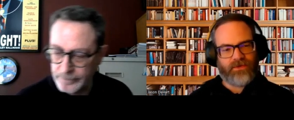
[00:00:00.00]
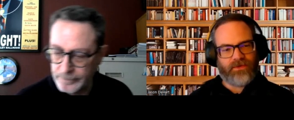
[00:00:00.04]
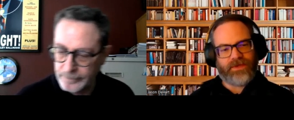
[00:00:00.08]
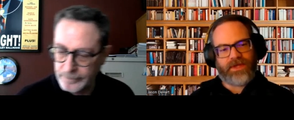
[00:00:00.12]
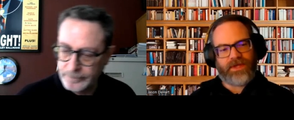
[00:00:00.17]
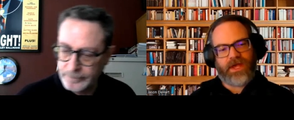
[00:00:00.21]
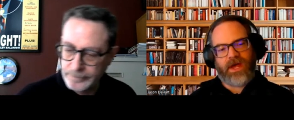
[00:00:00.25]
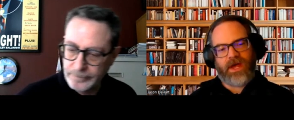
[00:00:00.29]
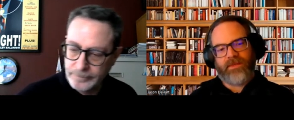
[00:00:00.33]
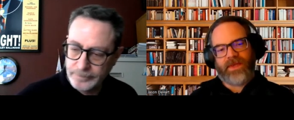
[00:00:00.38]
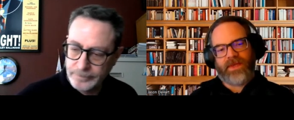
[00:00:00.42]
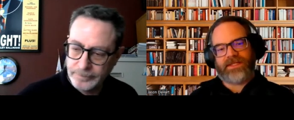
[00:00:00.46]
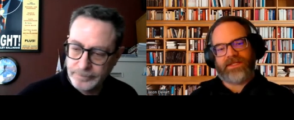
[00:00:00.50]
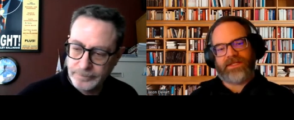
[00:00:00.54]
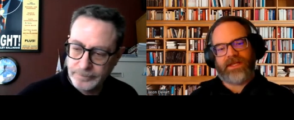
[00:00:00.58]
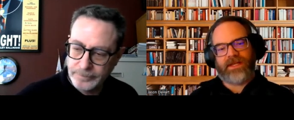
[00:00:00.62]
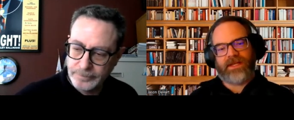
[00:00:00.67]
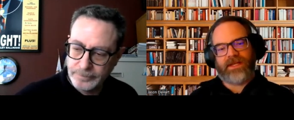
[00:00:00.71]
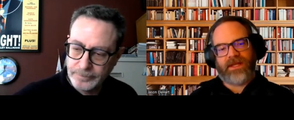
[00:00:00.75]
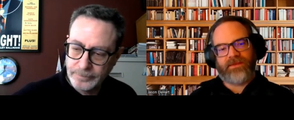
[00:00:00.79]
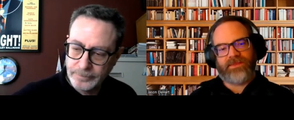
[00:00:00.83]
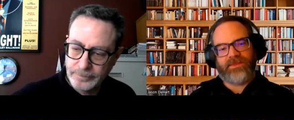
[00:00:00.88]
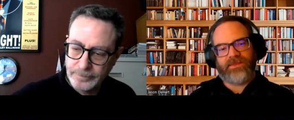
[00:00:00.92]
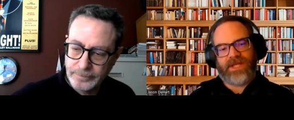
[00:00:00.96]
Speaker 1: with
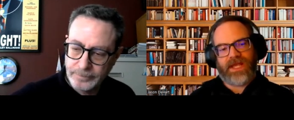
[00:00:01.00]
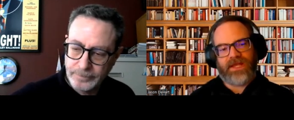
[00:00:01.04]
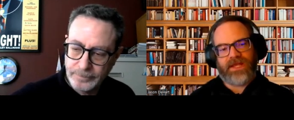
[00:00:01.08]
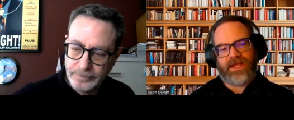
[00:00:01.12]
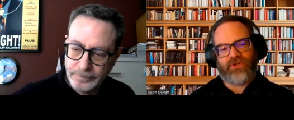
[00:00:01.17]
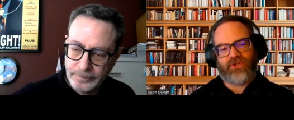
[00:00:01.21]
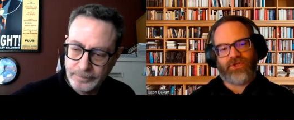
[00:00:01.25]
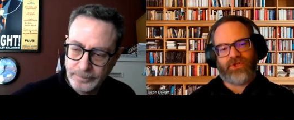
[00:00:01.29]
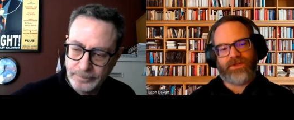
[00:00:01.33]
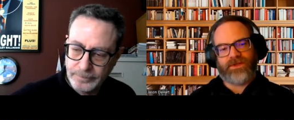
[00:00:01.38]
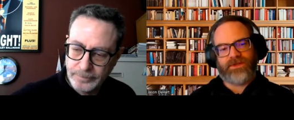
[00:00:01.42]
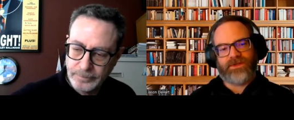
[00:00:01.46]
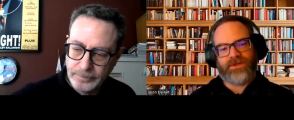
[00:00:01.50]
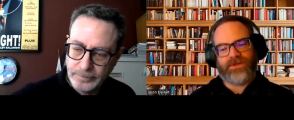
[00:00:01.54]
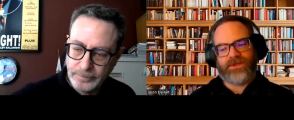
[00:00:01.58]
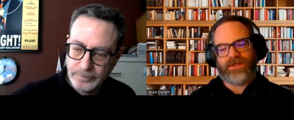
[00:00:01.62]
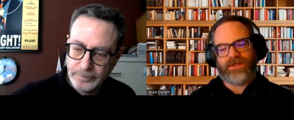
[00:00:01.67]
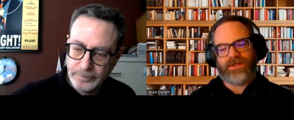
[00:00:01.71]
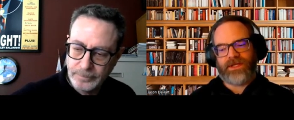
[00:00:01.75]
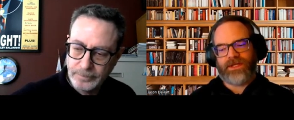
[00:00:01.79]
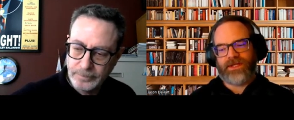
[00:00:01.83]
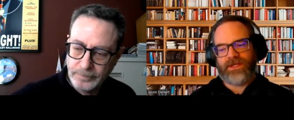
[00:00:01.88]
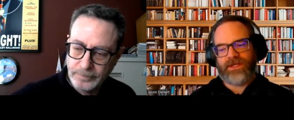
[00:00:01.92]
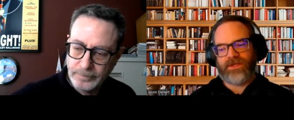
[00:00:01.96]
comics
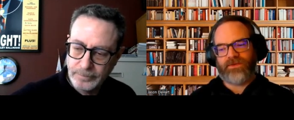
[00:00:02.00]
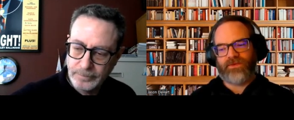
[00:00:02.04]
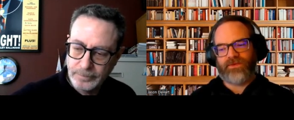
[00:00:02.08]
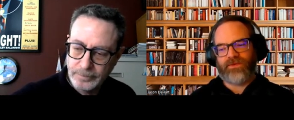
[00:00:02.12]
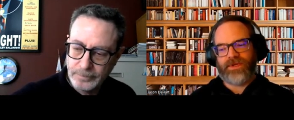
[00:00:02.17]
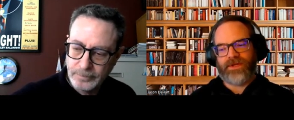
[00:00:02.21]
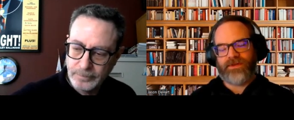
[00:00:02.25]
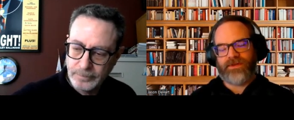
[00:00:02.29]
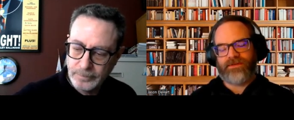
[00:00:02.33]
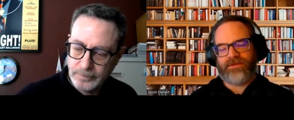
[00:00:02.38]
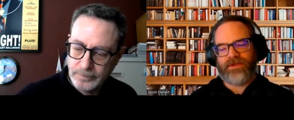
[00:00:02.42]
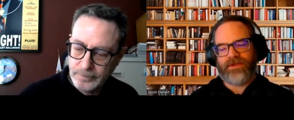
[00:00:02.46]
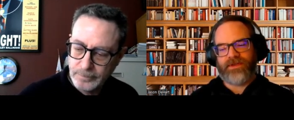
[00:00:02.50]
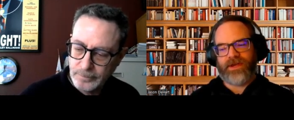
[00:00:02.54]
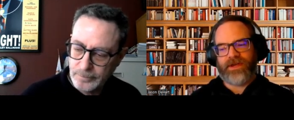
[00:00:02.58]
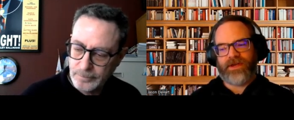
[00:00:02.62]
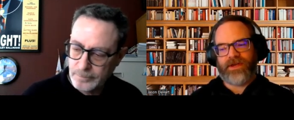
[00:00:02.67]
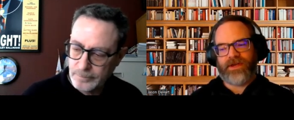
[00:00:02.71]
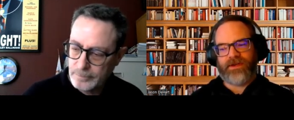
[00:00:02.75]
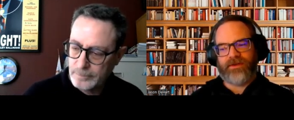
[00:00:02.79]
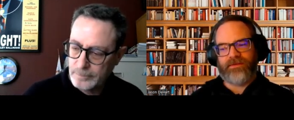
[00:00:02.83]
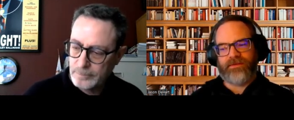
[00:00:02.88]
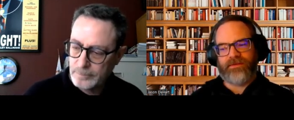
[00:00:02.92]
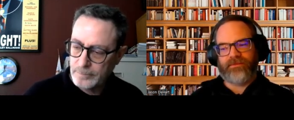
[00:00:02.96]
adaptations and with
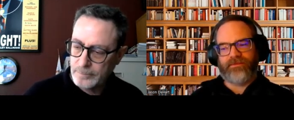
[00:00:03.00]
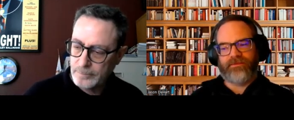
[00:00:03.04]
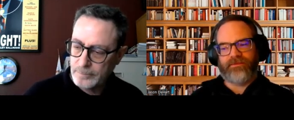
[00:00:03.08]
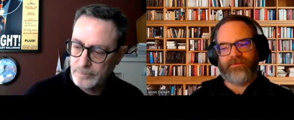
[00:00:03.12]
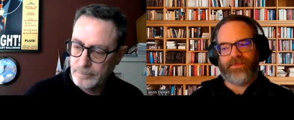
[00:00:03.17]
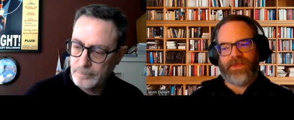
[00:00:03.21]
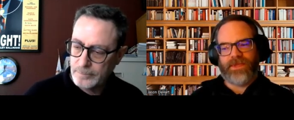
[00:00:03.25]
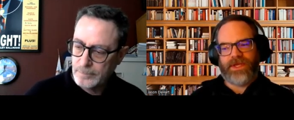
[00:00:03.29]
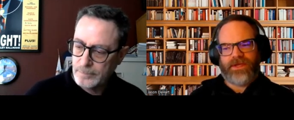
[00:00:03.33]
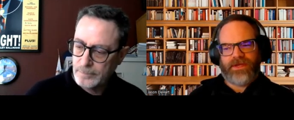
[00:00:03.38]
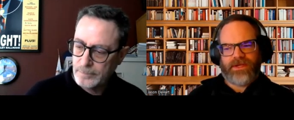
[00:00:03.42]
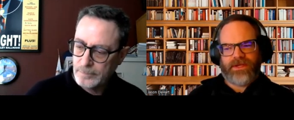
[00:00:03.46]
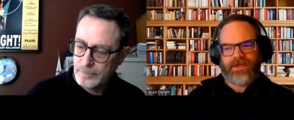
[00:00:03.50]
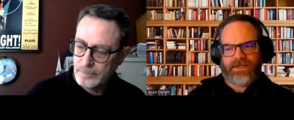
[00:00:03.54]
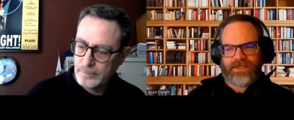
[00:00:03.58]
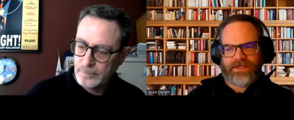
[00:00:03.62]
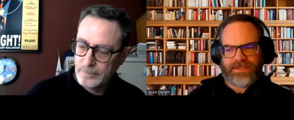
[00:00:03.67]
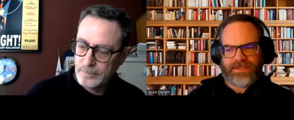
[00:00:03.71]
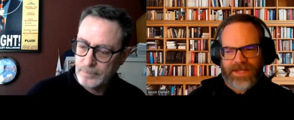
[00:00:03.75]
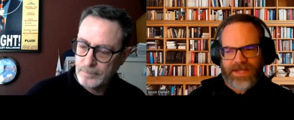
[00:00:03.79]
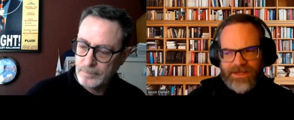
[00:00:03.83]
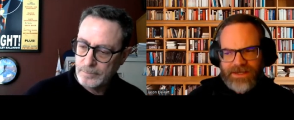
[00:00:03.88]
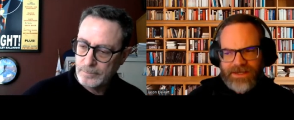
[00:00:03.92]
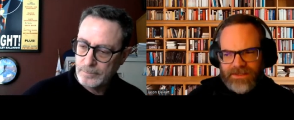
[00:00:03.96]
um,
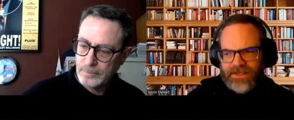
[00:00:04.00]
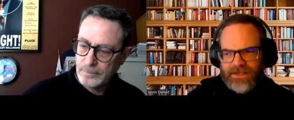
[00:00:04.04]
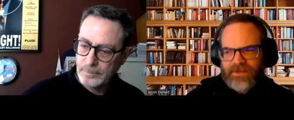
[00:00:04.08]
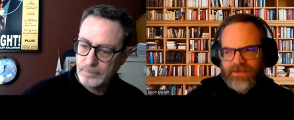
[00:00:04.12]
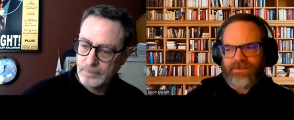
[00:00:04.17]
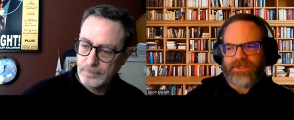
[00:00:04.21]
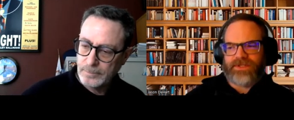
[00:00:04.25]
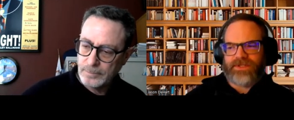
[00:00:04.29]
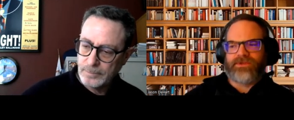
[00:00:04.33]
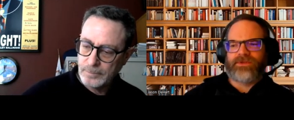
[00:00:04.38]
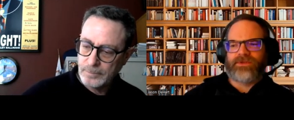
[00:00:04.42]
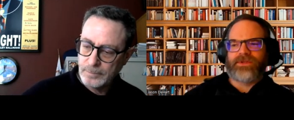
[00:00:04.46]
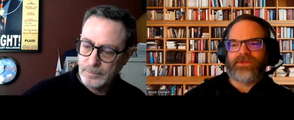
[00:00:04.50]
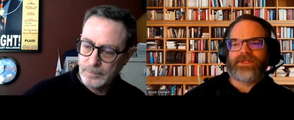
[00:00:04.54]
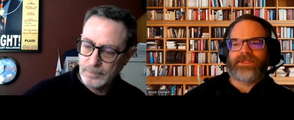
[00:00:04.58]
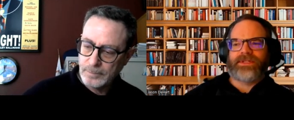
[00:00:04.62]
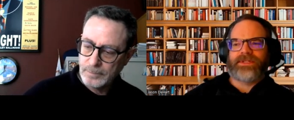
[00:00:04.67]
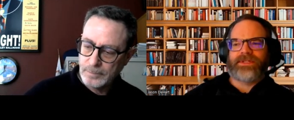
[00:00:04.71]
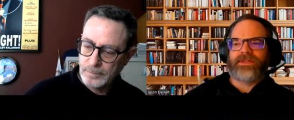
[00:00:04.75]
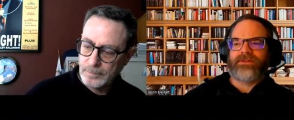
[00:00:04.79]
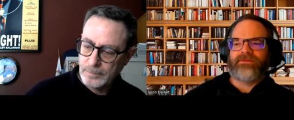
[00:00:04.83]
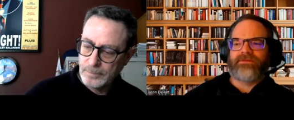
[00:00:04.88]
standalone stories